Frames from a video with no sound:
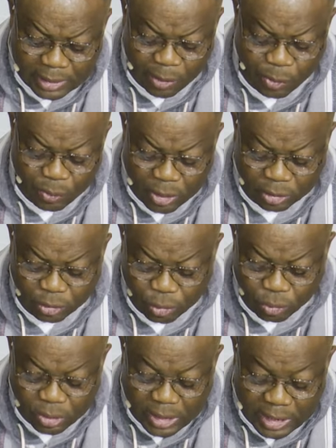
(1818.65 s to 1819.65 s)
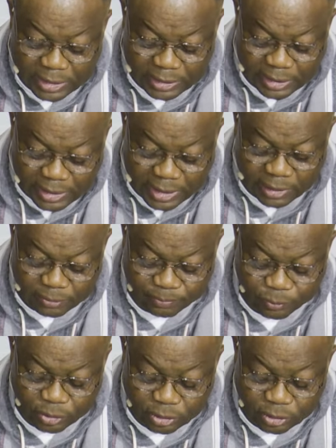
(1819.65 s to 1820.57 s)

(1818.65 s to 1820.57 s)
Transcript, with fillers: Then we want to look at it again.